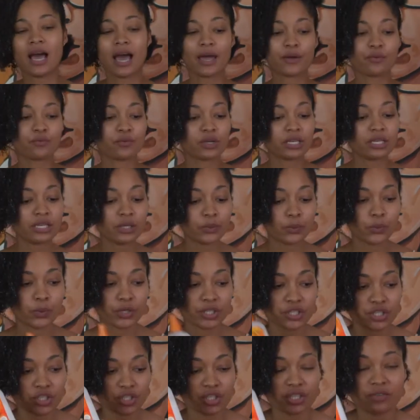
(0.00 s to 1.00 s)
I really
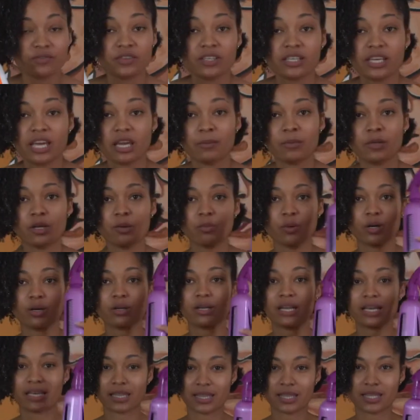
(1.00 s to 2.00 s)
wish if it came in a bottle
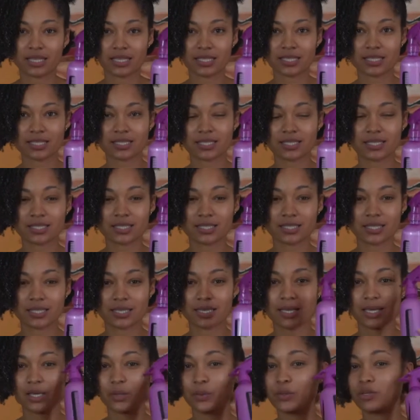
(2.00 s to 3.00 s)
like this,
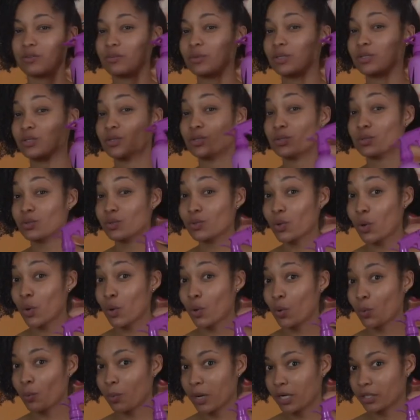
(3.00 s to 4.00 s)
it would have been
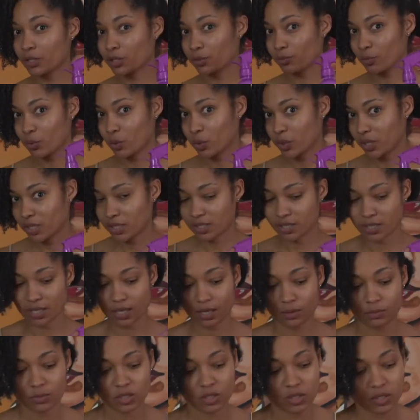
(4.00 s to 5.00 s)
so much more
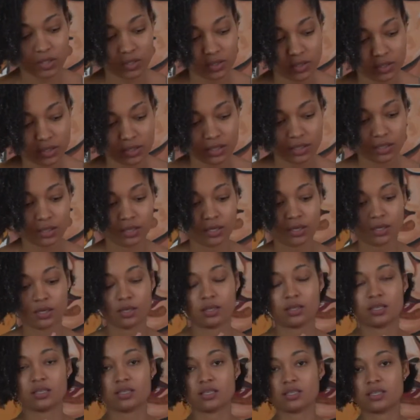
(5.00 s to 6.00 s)
easier, because you see,
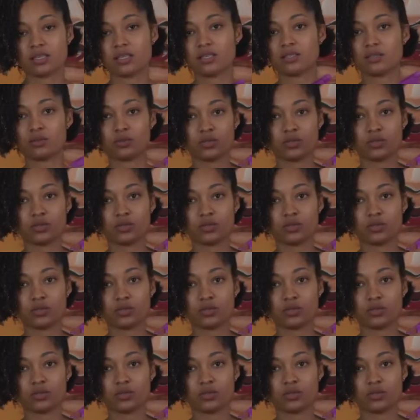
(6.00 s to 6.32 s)
this is easy.